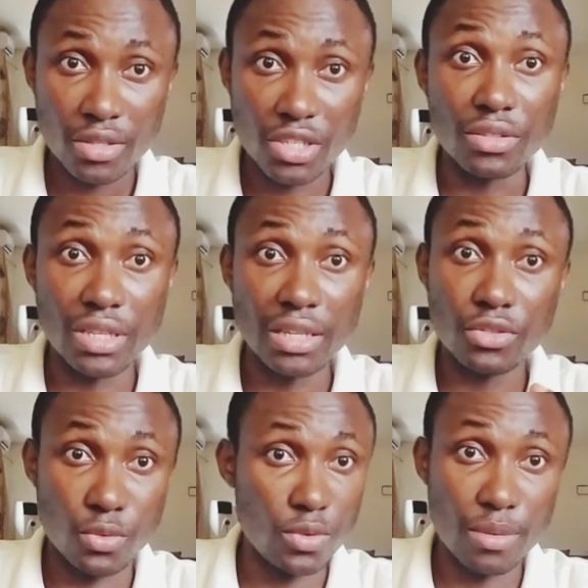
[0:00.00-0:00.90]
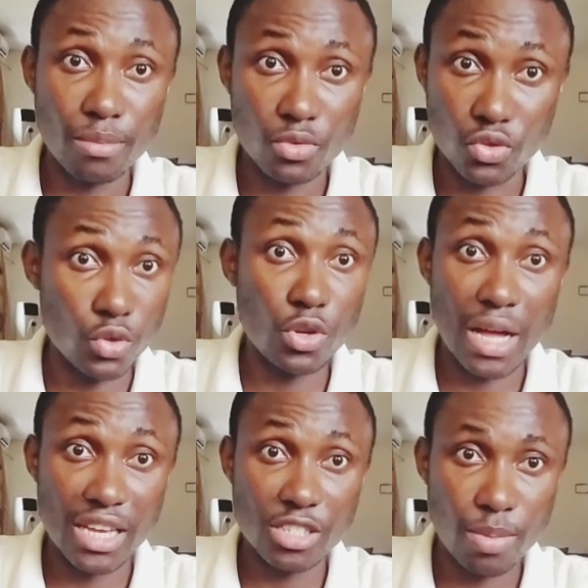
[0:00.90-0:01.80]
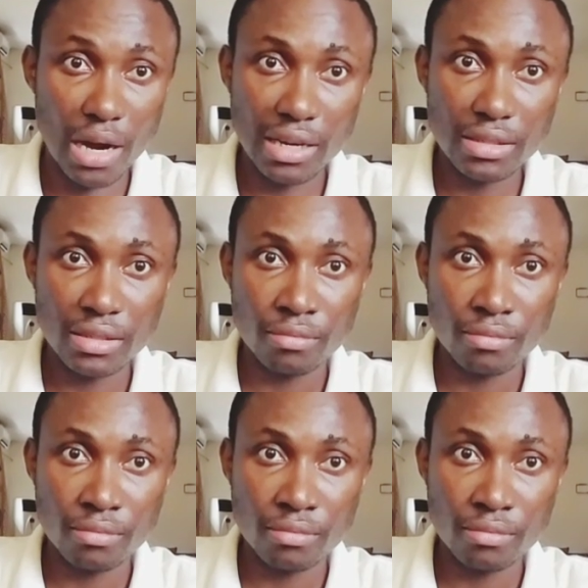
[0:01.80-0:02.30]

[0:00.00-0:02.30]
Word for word: till death do them do you guys part.